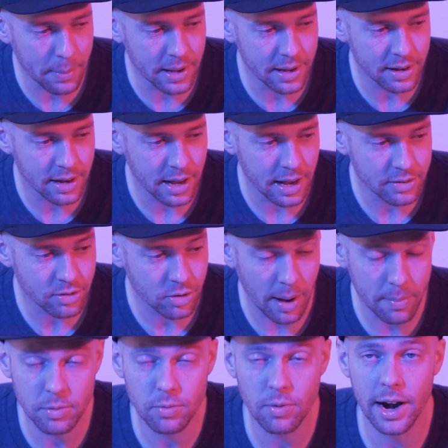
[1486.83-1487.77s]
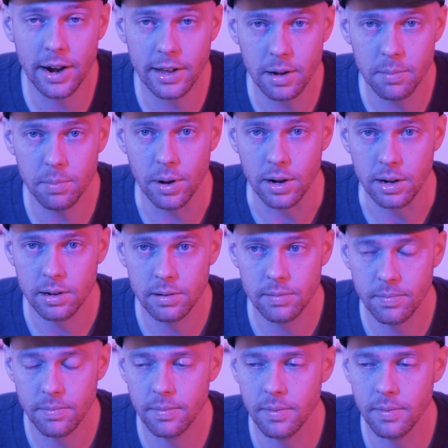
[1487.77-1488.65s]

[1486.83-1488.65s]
been writing a book,